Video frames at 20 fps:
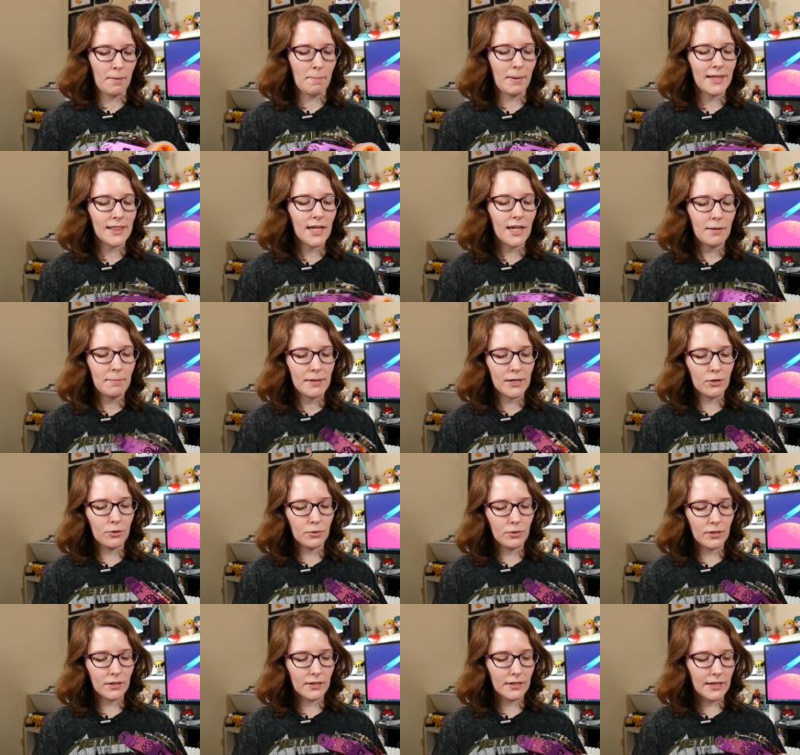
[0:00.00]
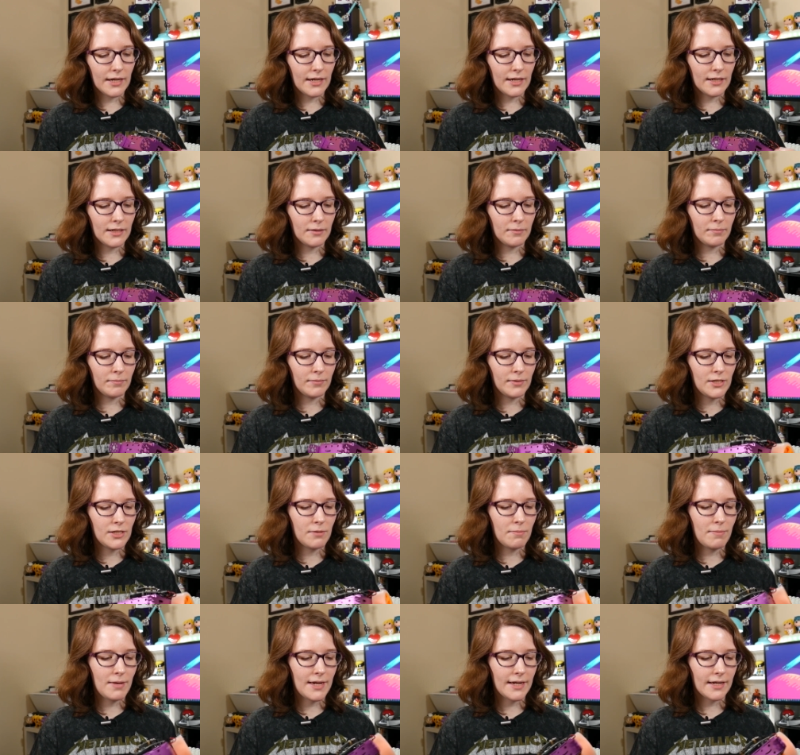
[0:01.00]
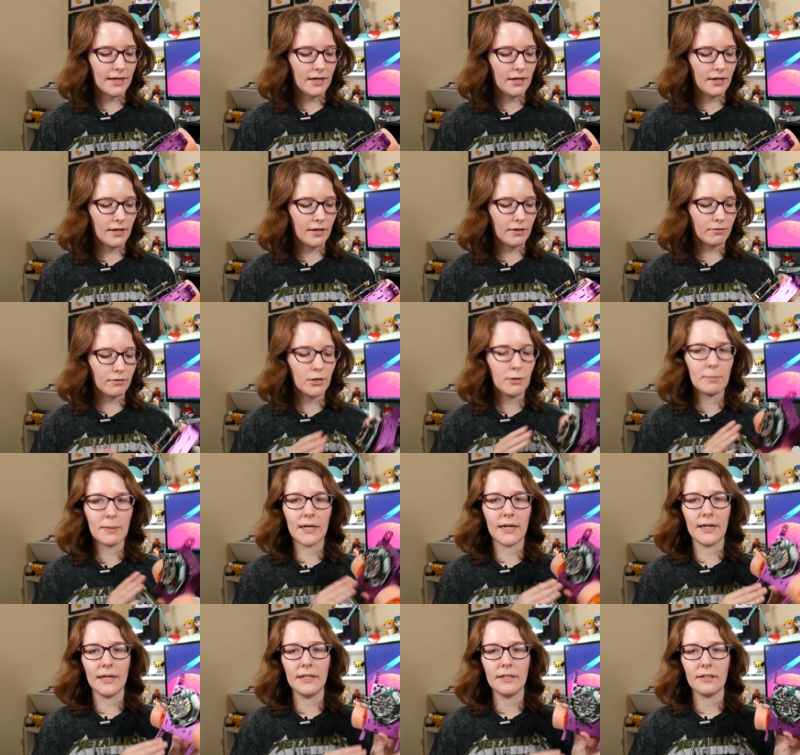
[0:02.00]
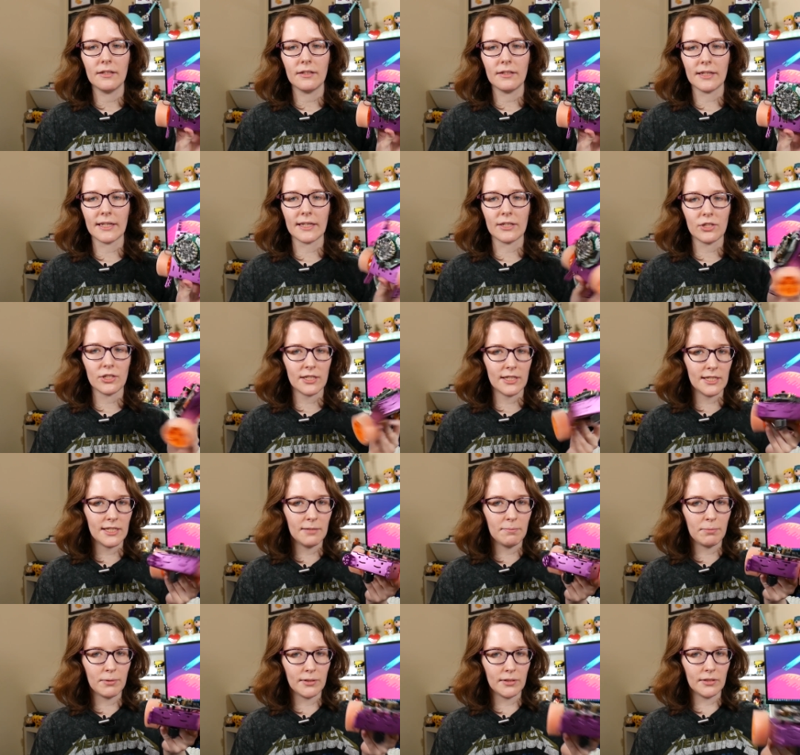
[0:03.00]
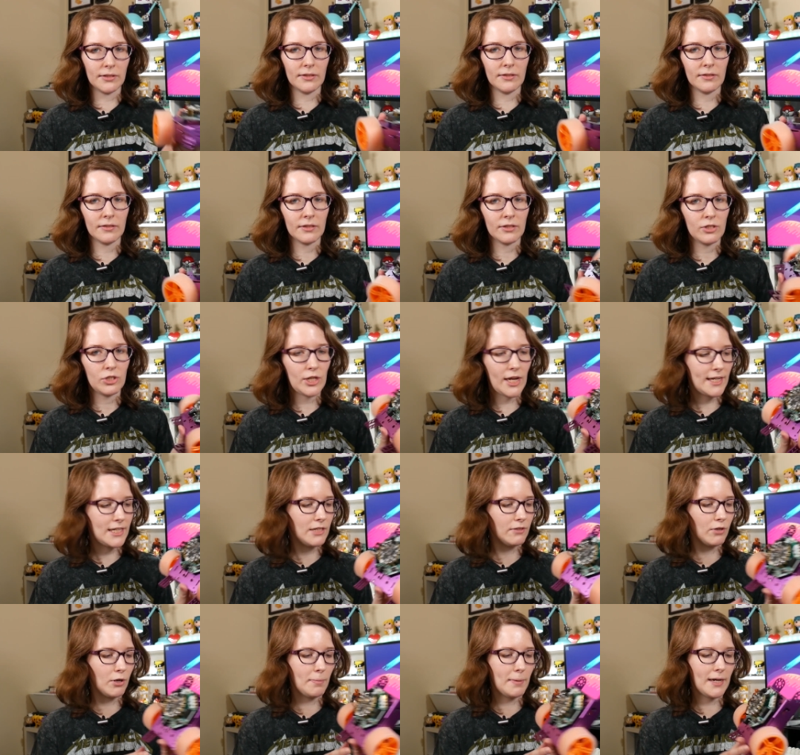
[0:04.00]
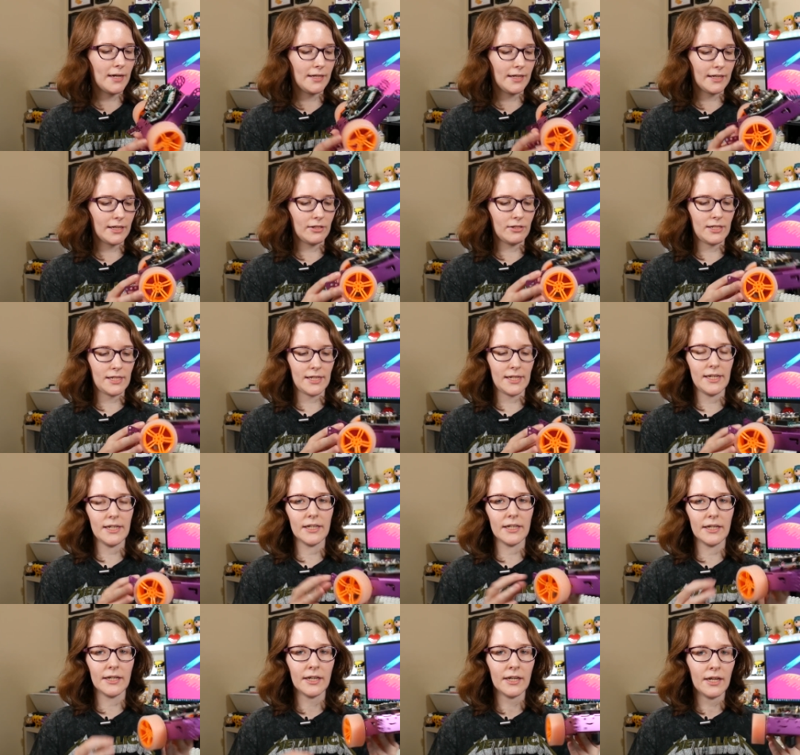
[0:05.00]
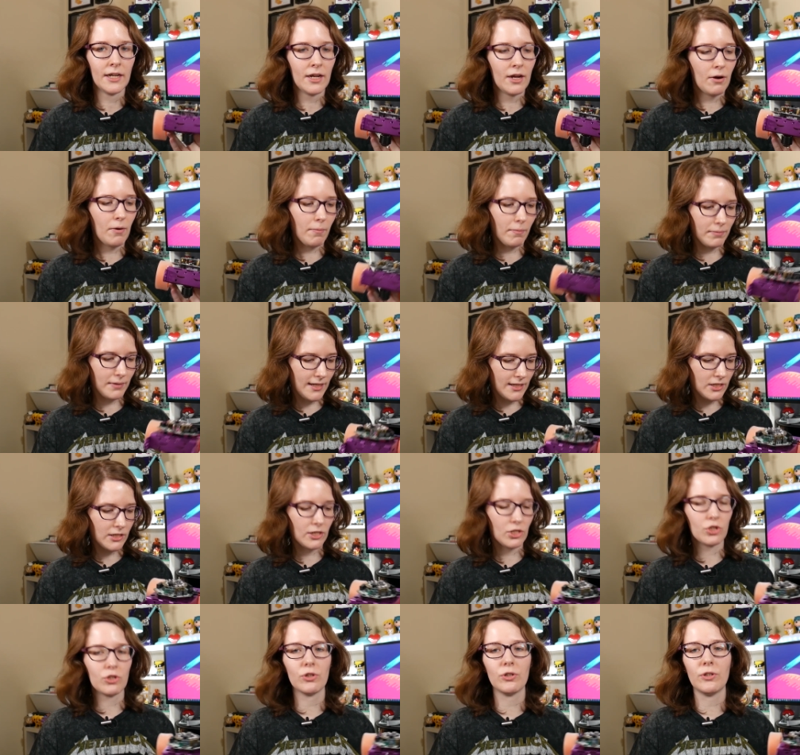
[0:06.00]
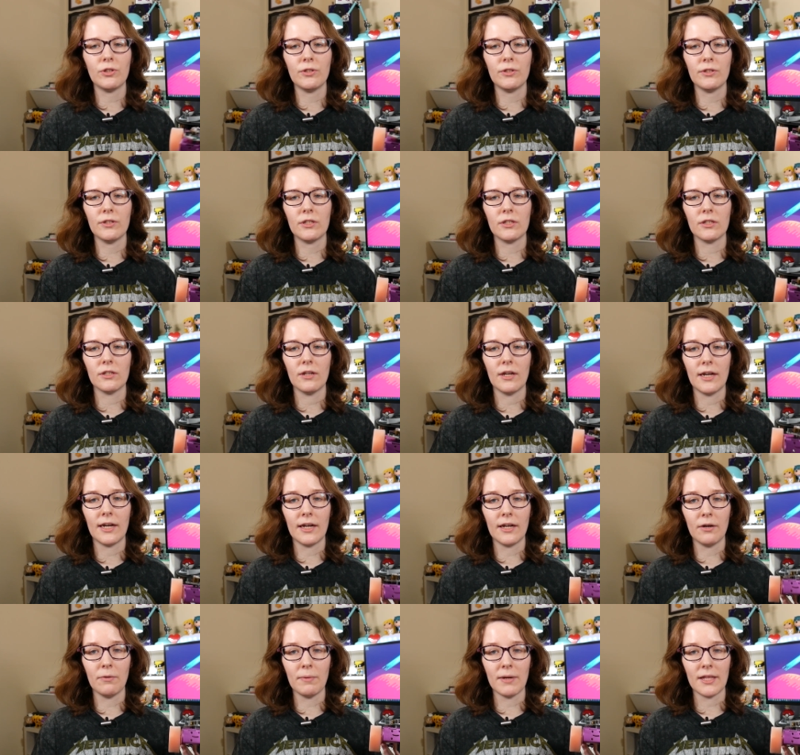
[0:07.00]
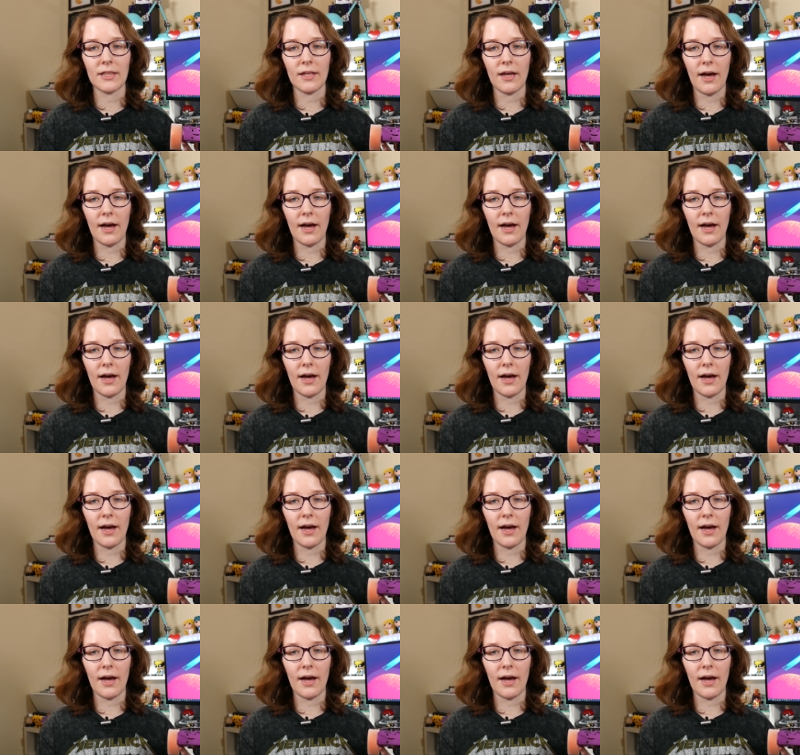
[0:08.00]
But I thought it'd be cool um, to make a robot, like just a simple chassis robot, like you see here, that's controlled uh, with